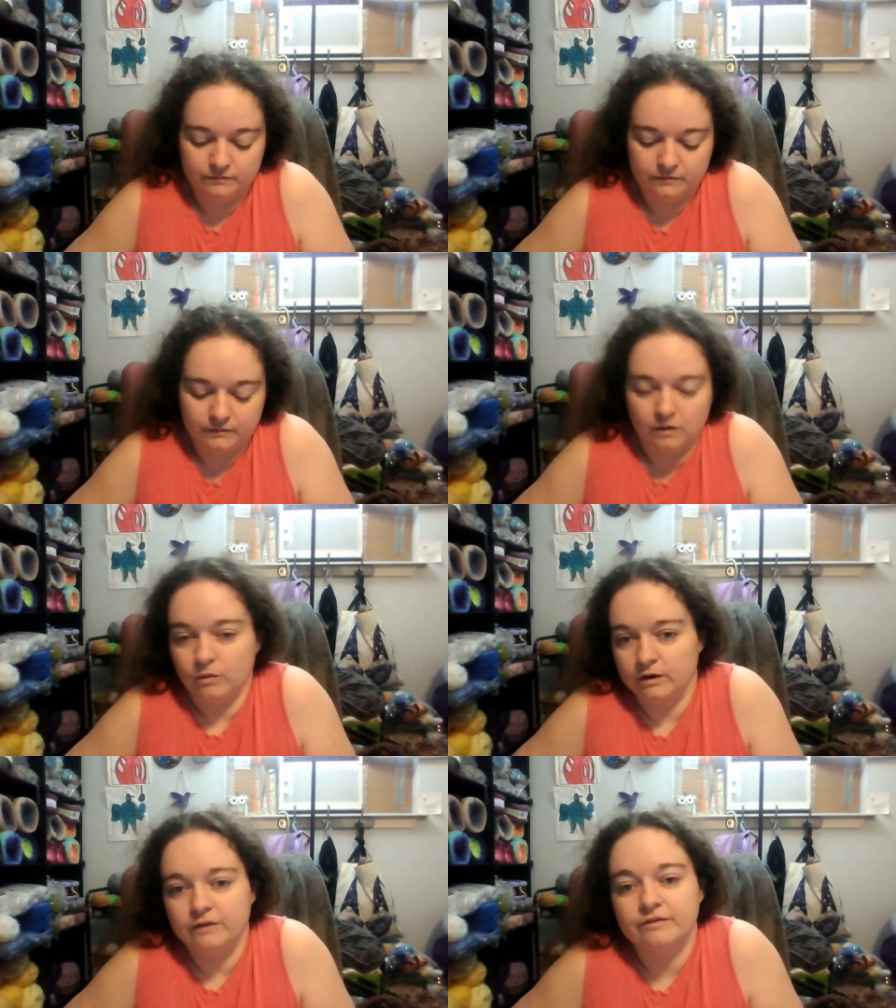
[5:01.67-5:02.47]

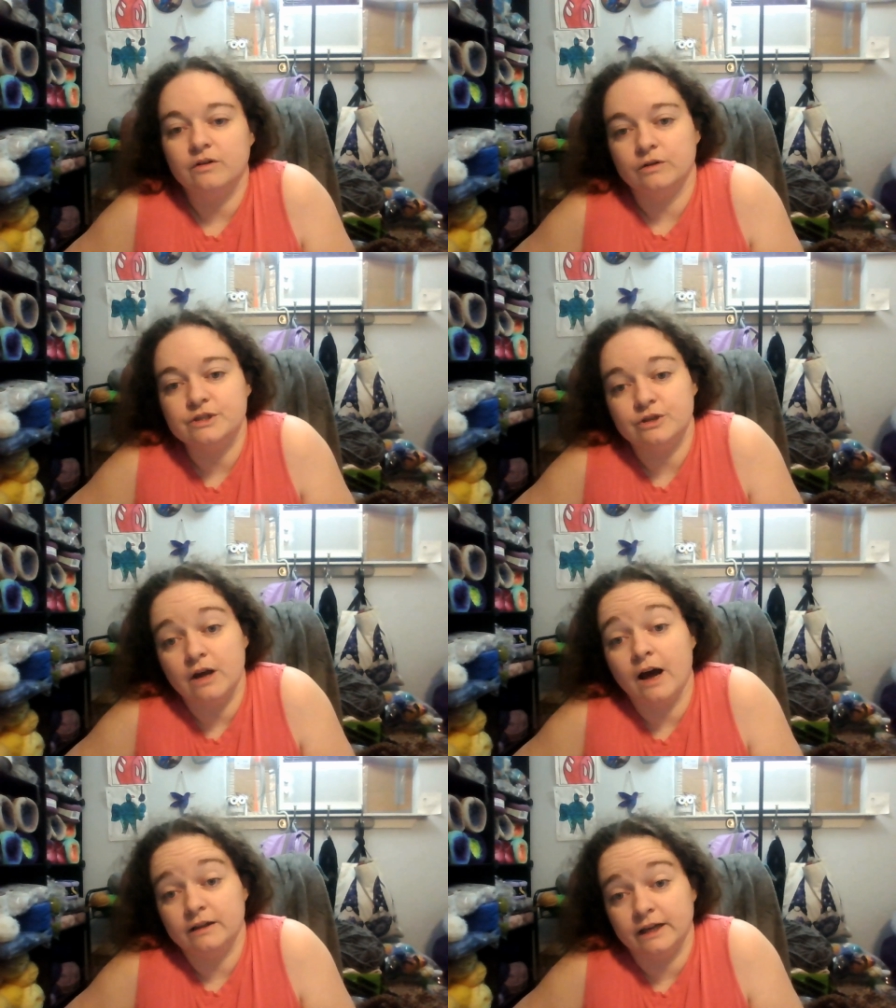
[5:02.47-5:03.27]
Or, of course,
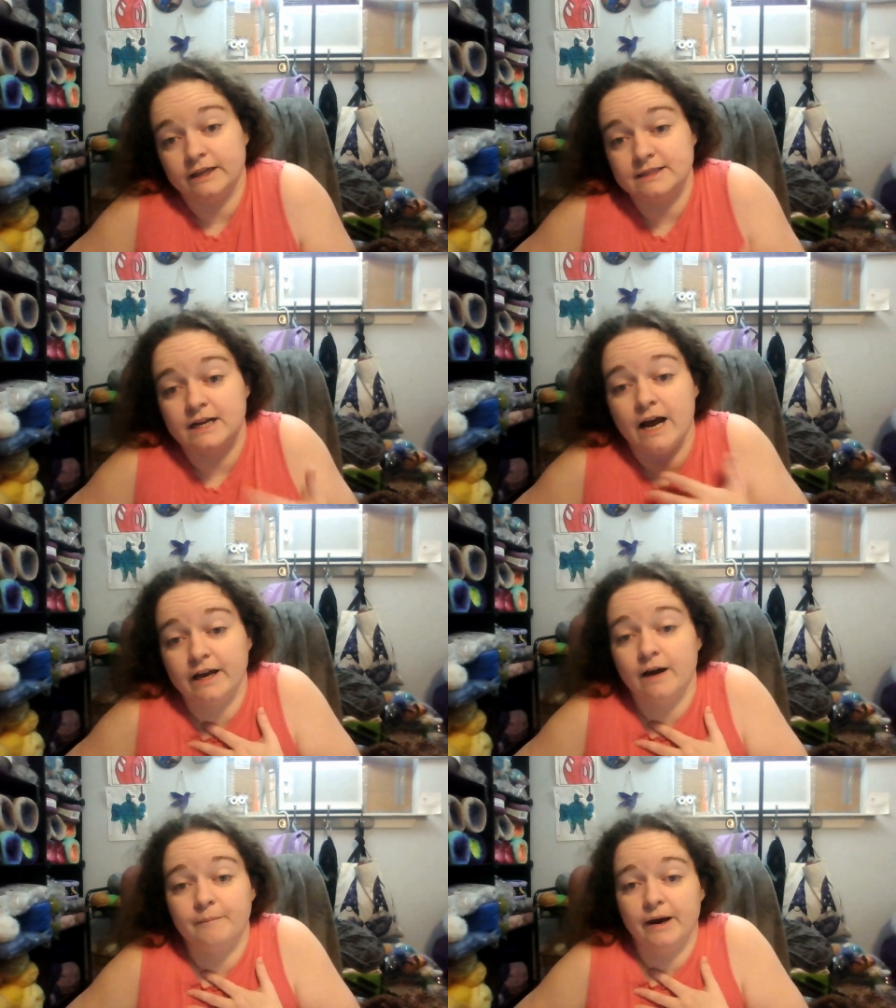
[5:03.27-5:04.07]
like I said, I
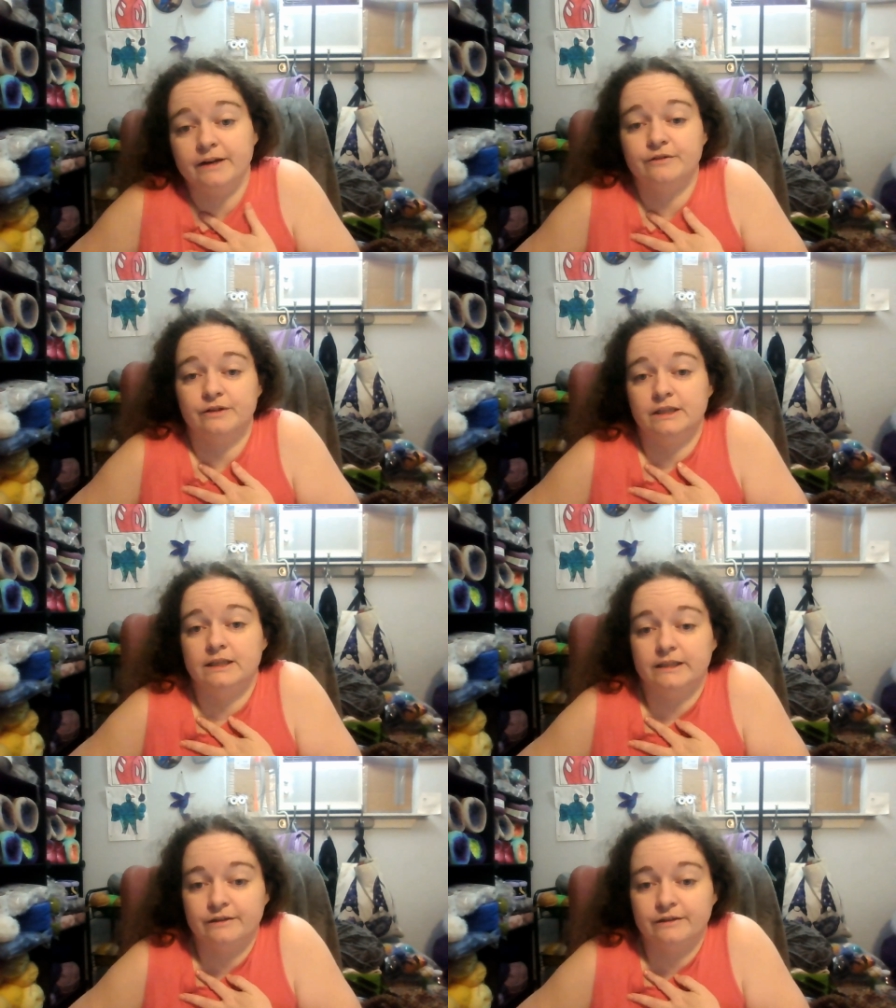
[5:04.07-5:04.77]
got mine during the clearance